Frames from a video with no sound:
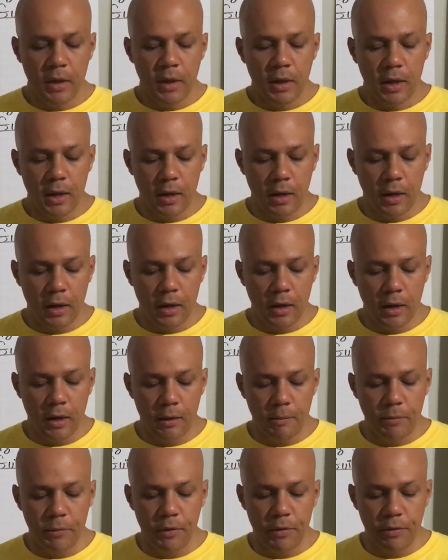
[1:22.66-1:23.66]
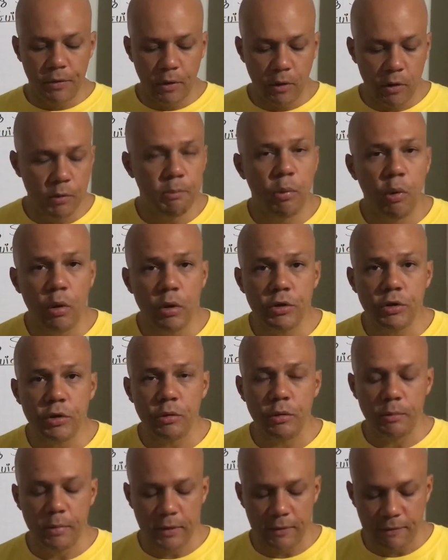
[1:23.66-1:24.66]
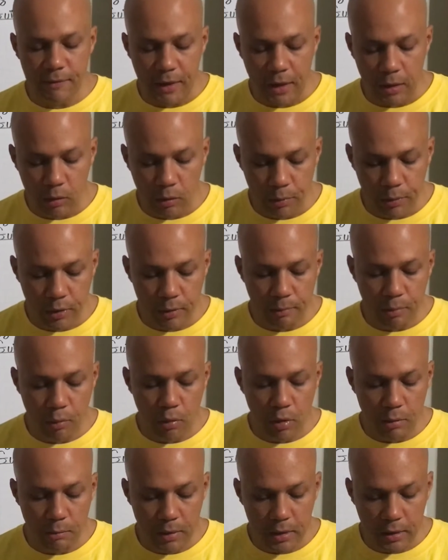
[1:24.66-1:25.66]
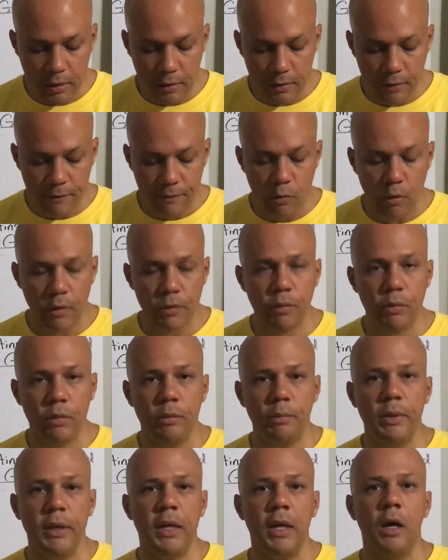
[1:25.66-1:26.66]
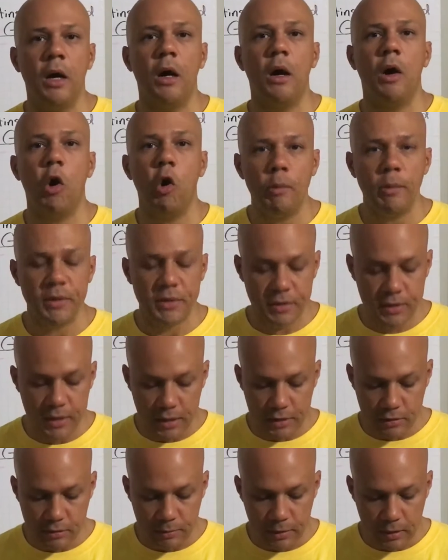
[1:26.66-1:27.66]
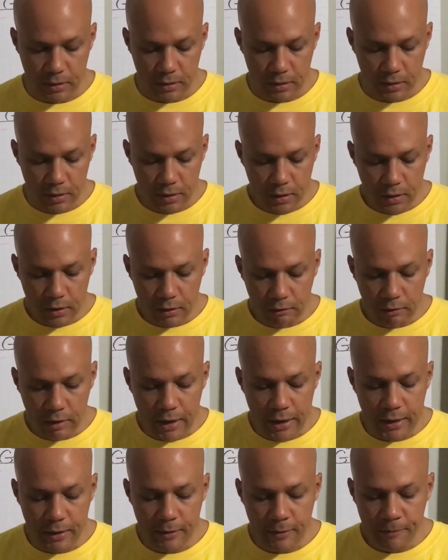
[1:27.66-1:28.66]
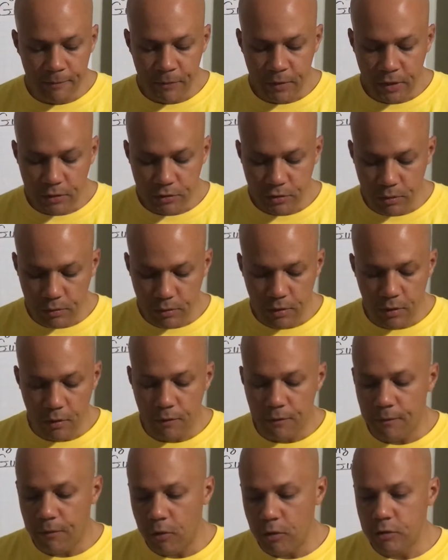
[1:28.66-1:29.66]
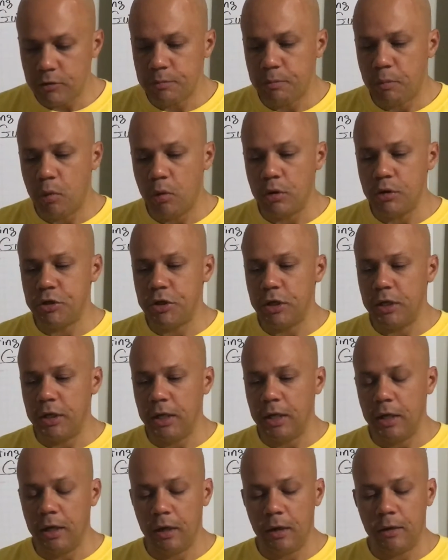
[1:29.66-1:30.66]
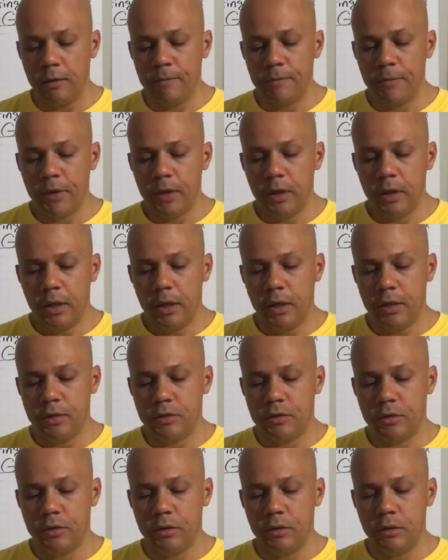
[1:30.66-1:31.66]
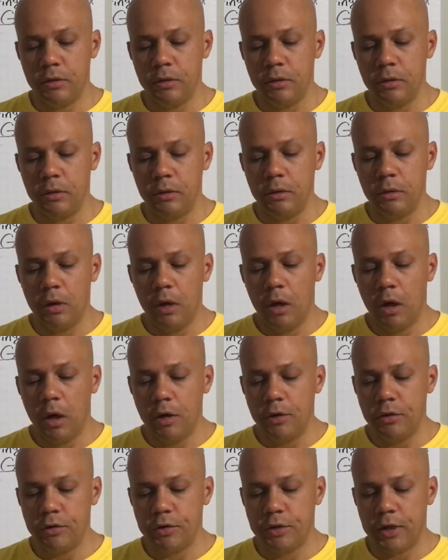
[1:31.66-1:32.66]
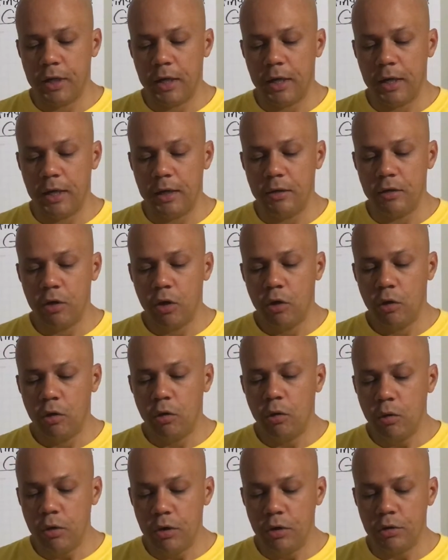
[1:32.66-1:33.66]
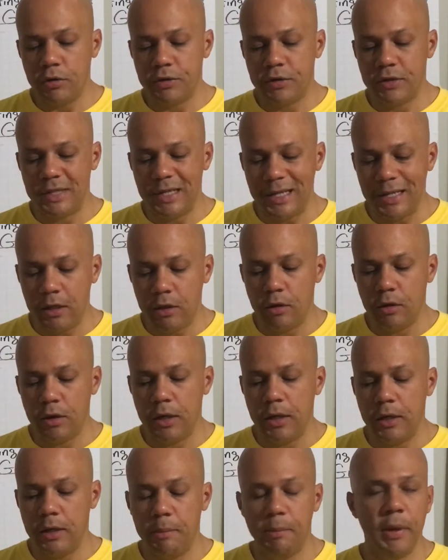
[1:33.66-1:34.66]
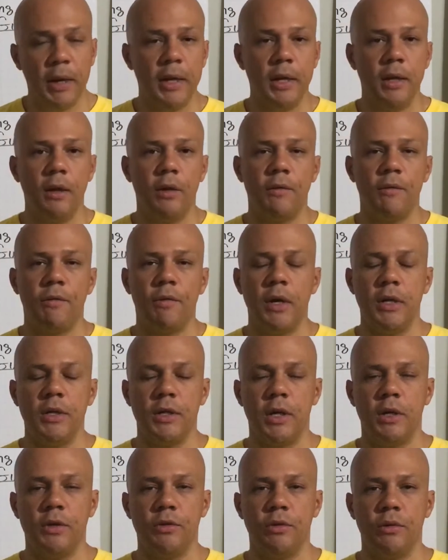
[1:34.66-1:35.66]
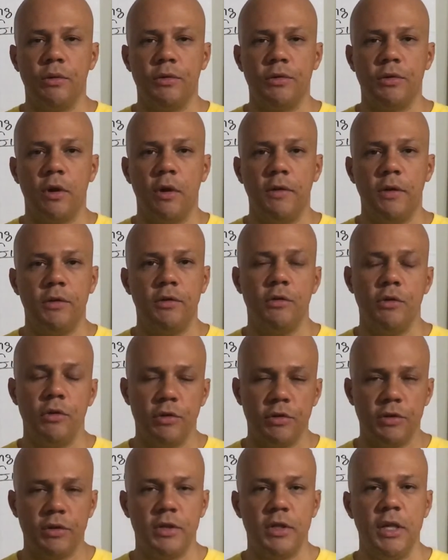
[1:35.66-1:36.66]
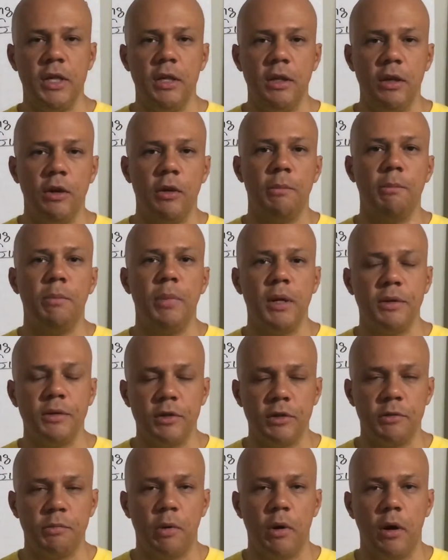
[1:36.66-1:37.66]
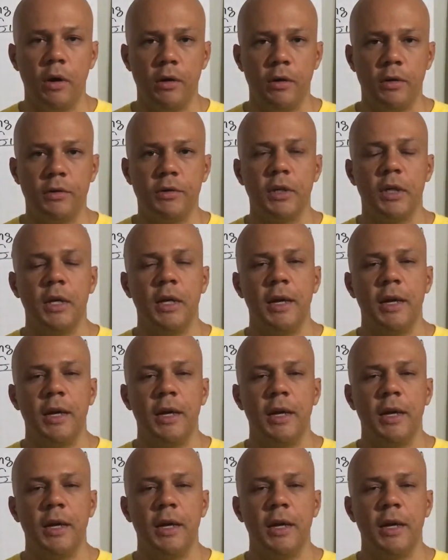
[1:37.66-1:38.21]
The third portion will be follow-up and appointment, and the fourth will be a home assessment, right? So your first portion here is to understand who your senior independent unfranchised owners are. These are your senior business partners